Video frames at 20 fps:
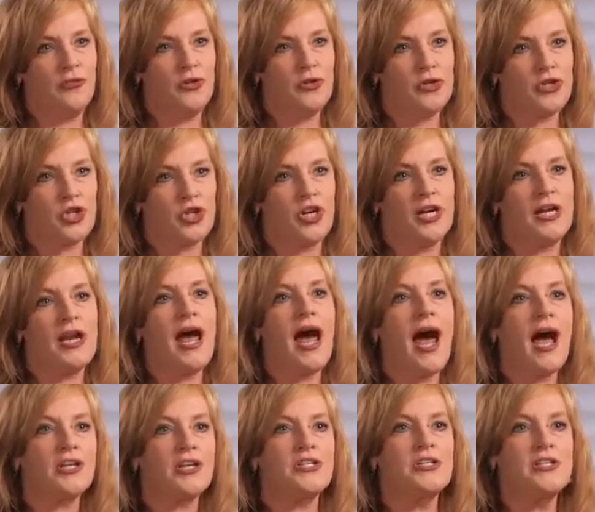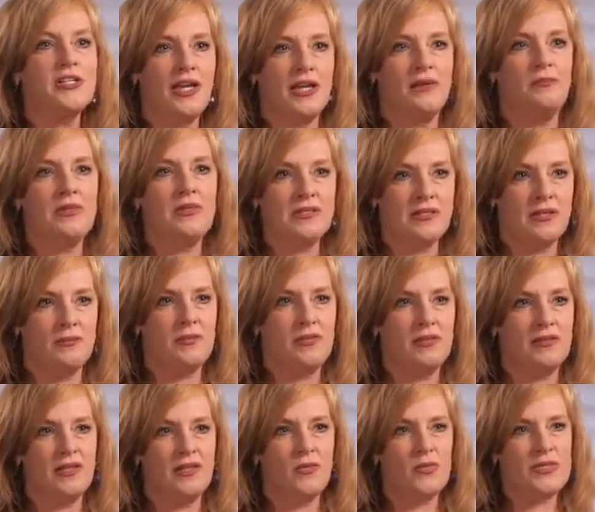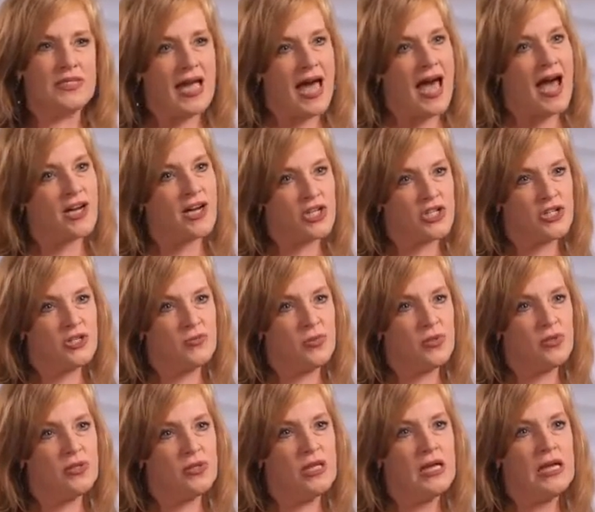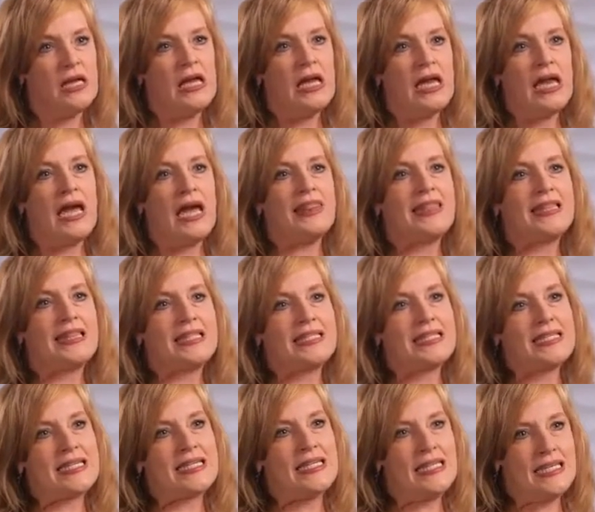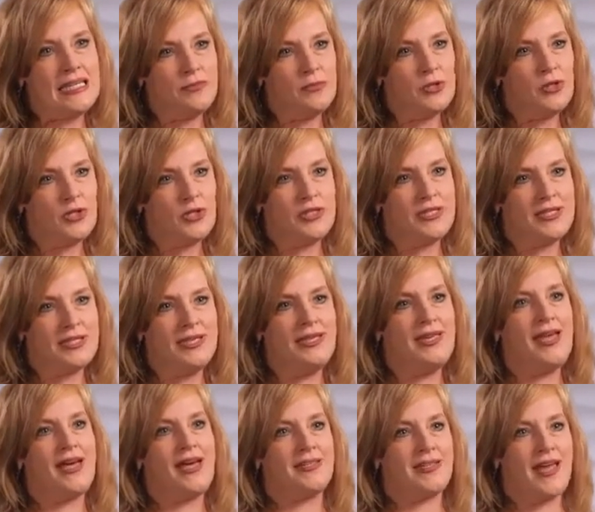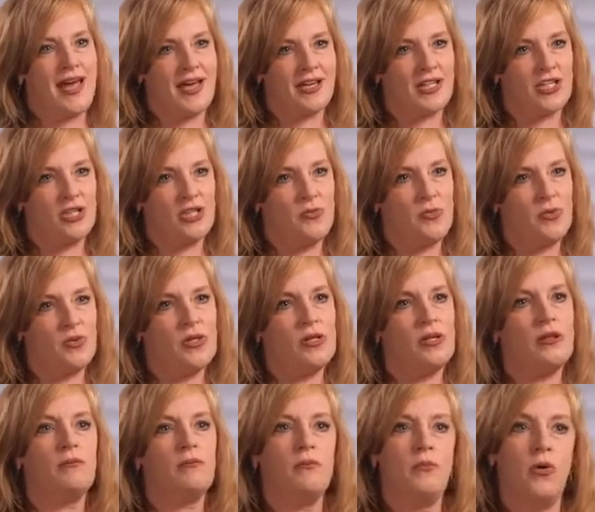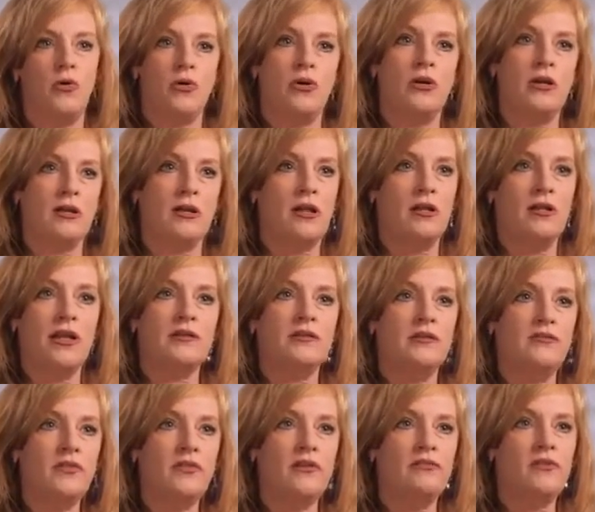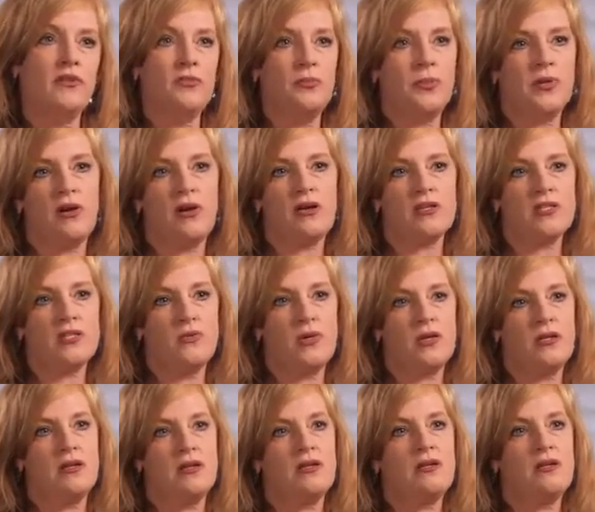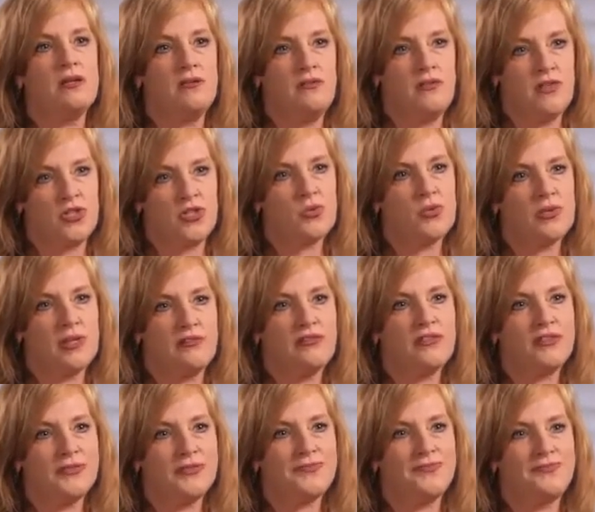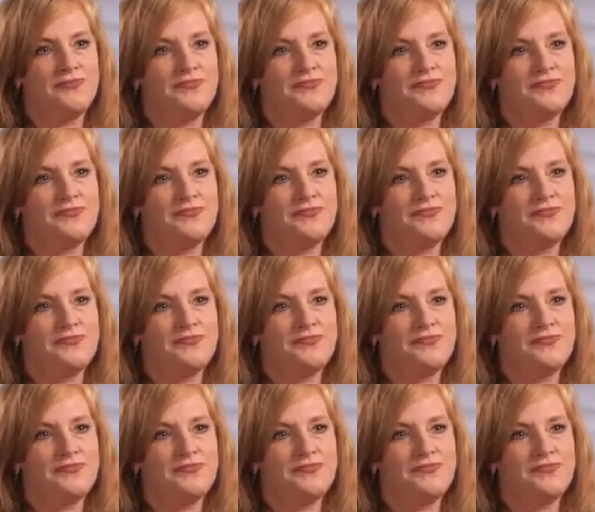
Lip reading: for the future. It actually gave me something that was actionable and that the team could see as actionable, more at a collective level, but also at an individual level.